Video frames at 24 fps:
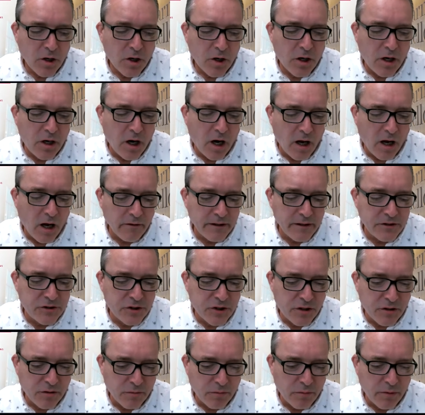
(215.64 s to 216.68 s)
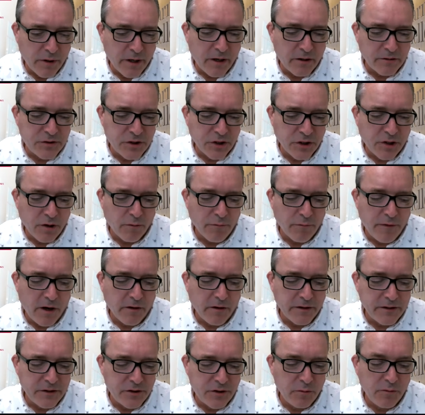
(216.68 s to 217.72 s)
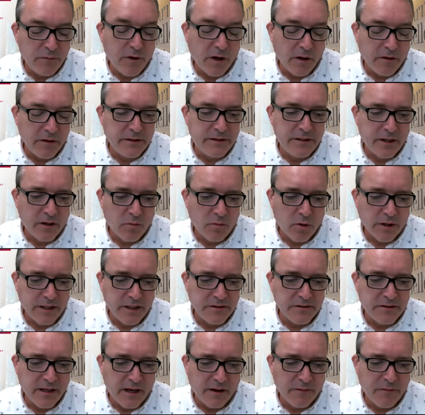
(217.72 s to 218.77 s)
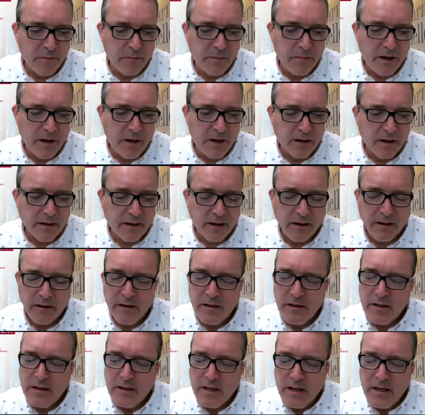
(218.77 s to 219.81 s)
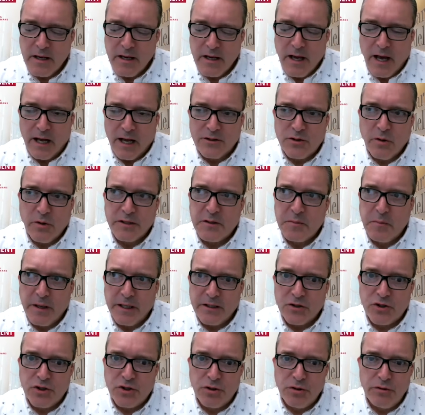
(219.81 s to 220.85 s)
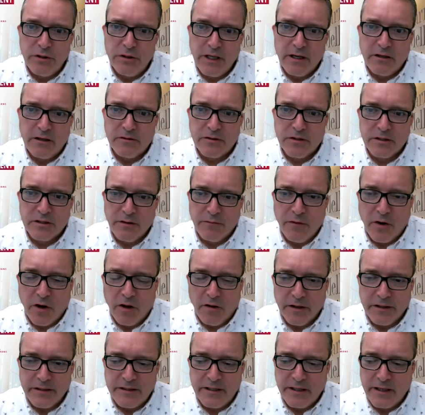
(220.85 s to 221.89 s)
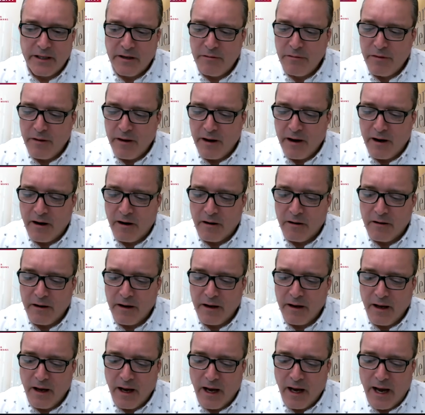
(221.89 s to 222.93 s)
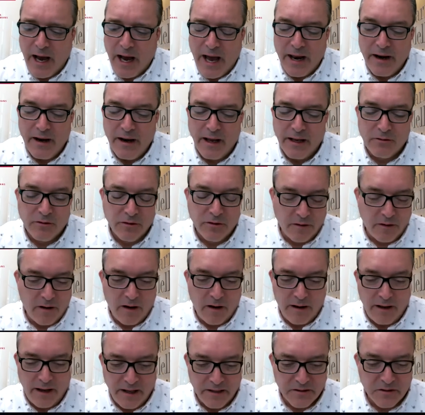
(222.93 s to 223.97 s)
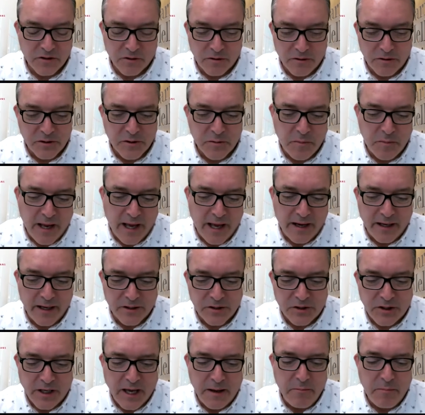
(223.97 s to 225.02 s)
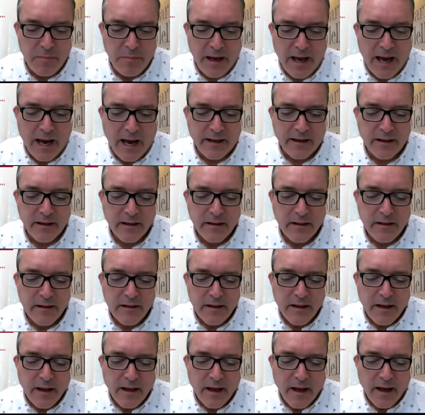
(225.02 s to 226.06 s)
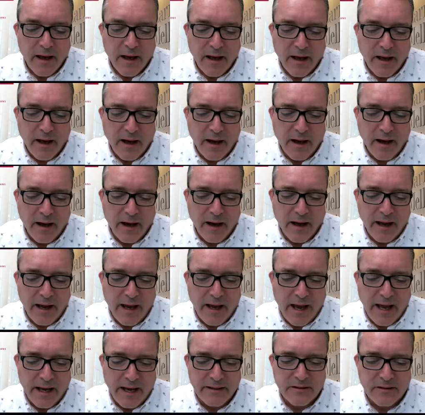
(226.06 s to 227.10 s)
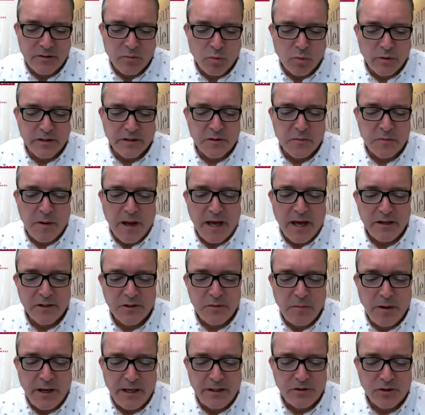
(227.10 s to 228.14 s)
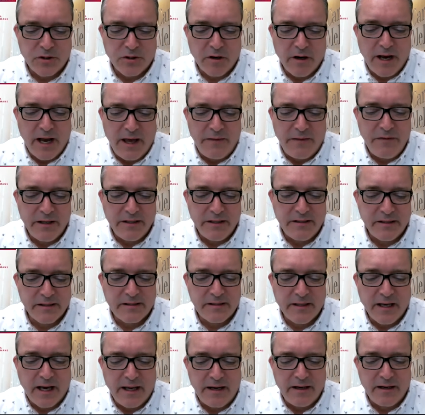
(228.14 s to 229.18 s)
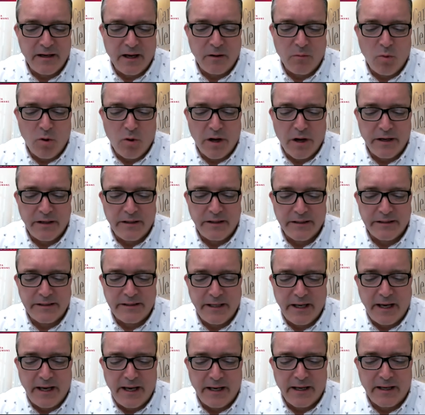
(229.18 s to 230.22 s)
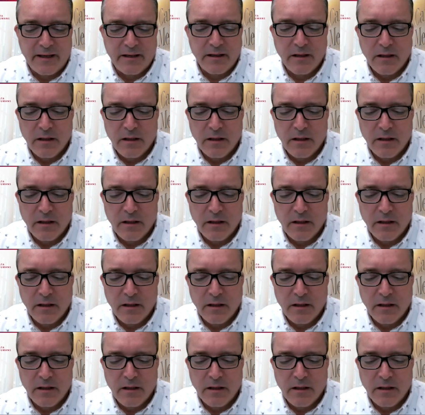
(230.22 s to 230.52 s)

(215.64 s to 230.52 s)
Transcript: college career to go do volunteer work in South America. And so I spent 2 years as a volunteer there, and hence learned Spanish, came back and was a Spanish major, and then decided I wanted to take